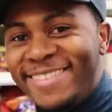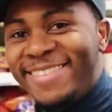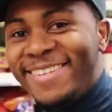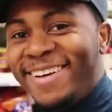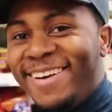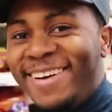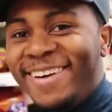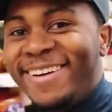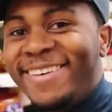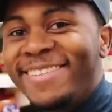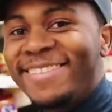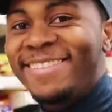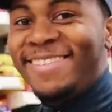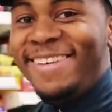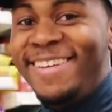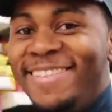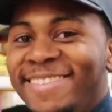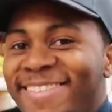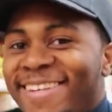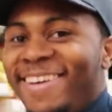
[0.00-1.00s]
sauce,
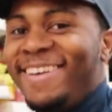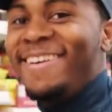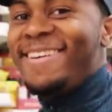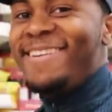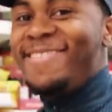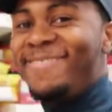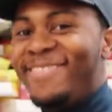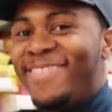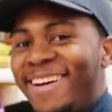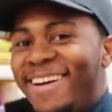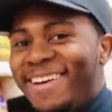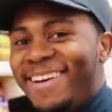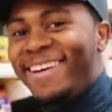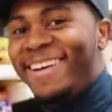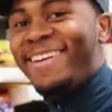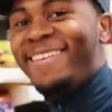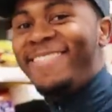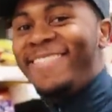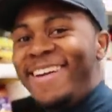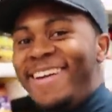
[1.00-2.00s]
some
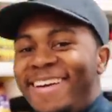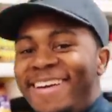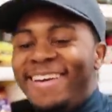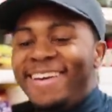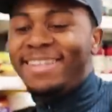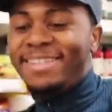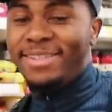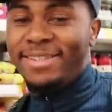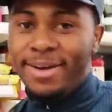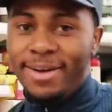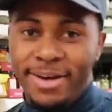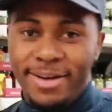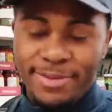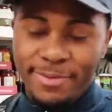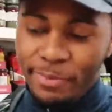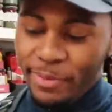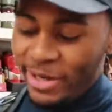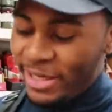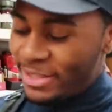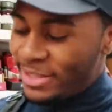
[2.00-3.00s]
reggae sauce,
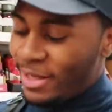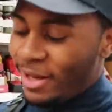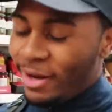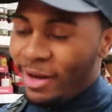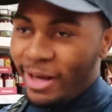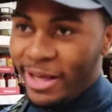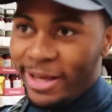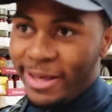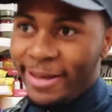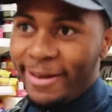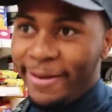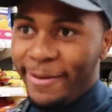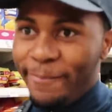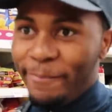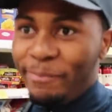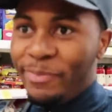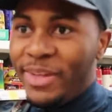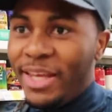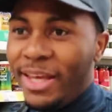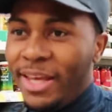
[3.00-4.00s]
but it's not like,
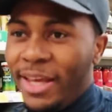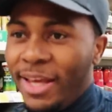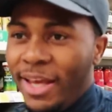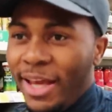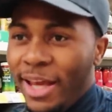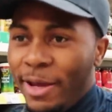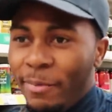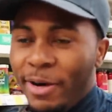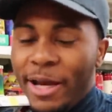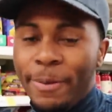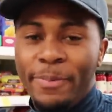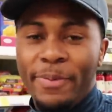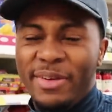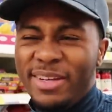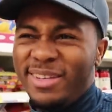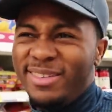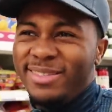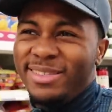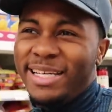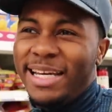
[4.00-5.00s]
it
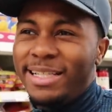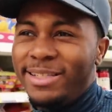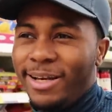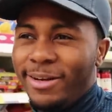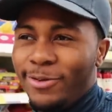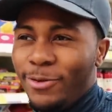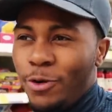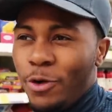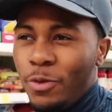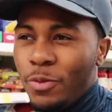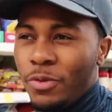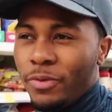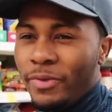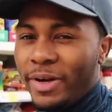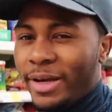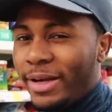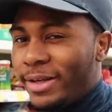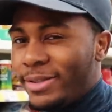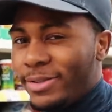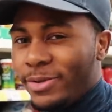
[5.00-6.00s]
doesn't taste like normal
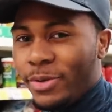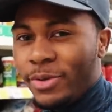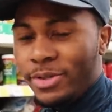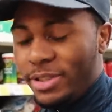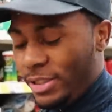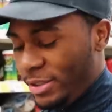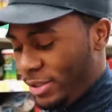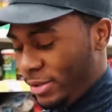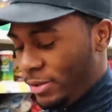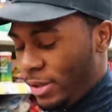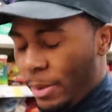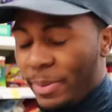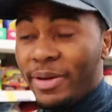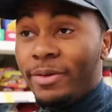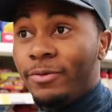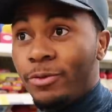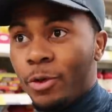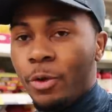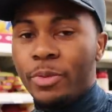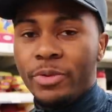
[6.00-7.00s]
reggae sauce.
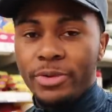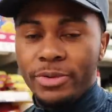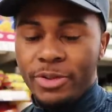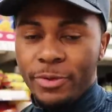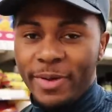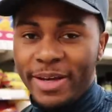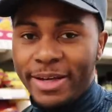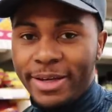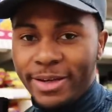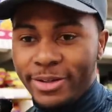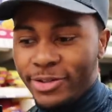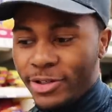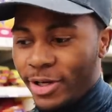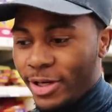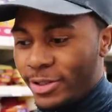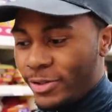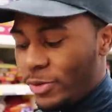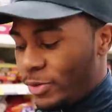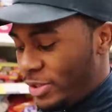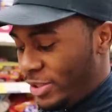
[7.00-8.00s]
Normal Jamaican
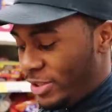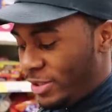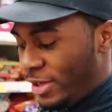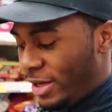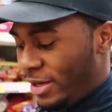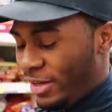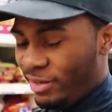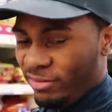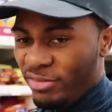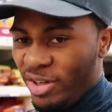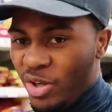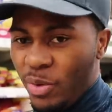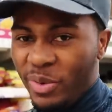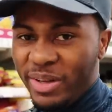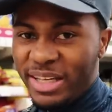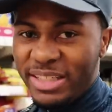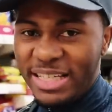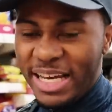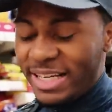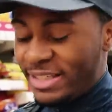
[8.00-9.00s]
jerk sauce. It's just like a new
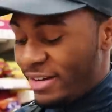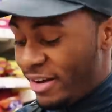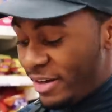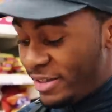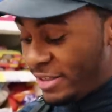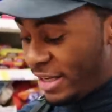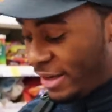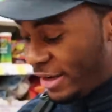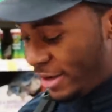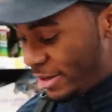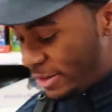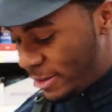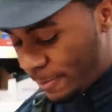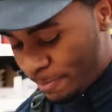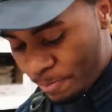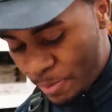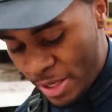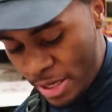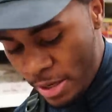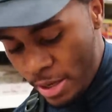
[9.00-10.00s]
one that tastes nice, I guess.
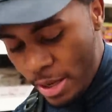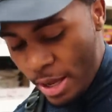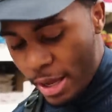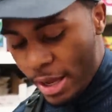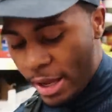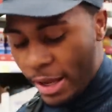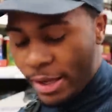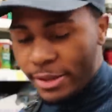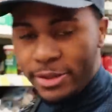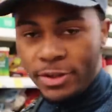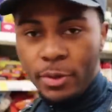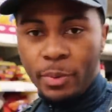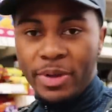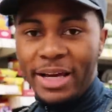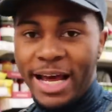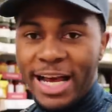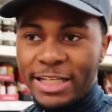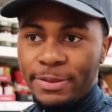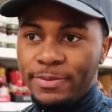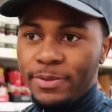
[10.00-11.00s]

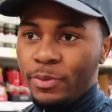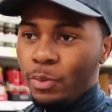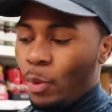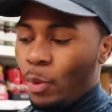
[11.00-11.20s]
Someone asked me